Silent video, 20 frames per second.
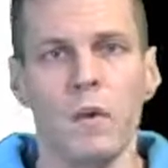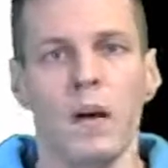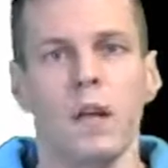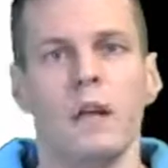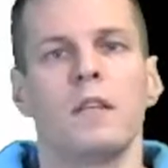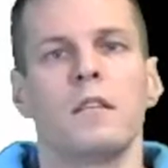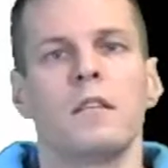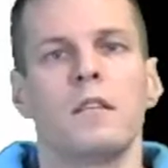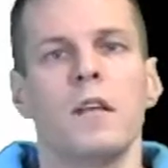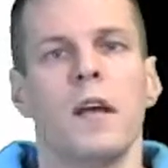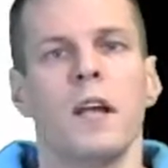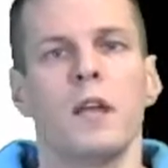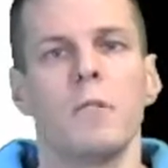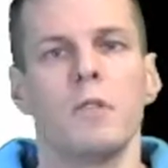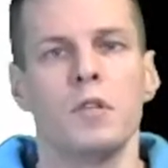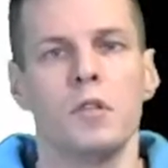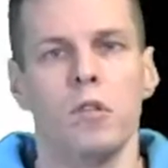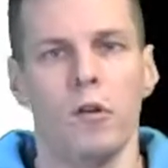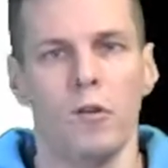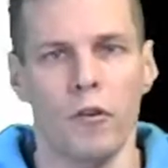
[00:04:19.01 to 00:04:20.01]
and it helps
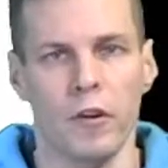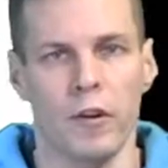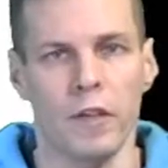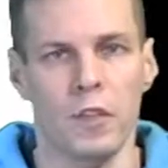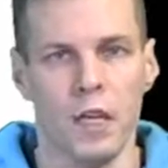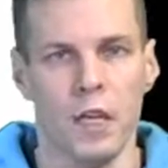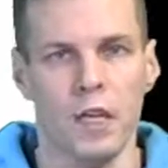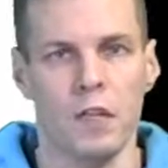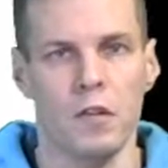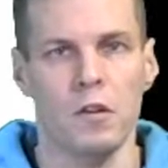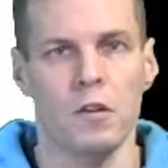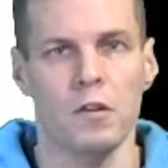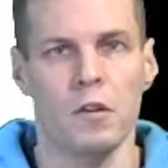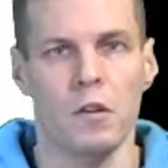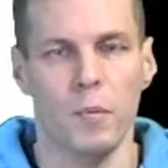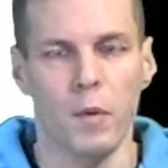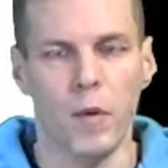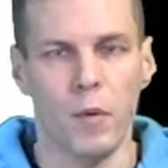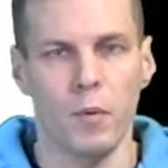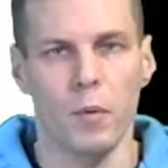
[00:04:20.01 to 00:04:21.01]
the organization, the
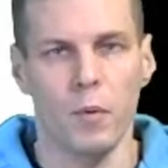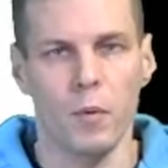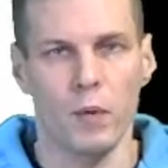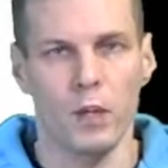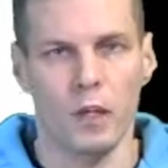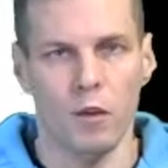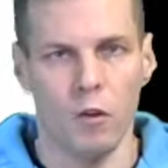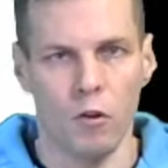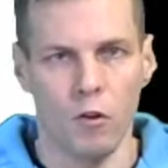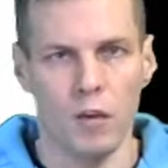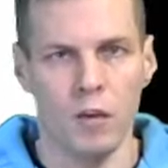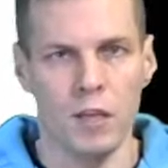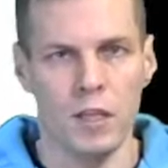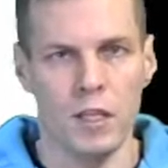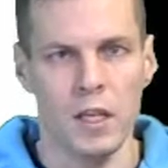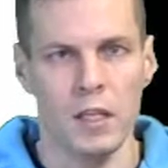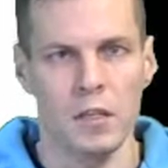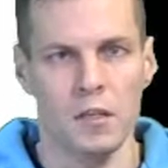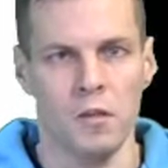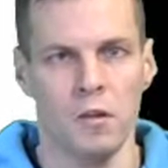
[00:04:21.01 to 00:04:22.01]
people within the
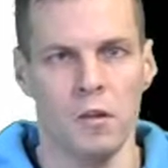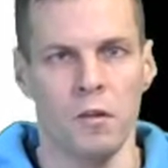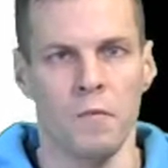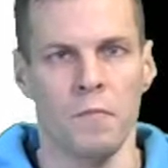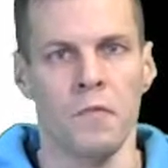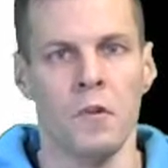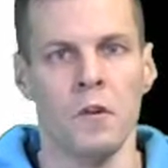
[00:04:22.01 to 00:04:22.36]
organization,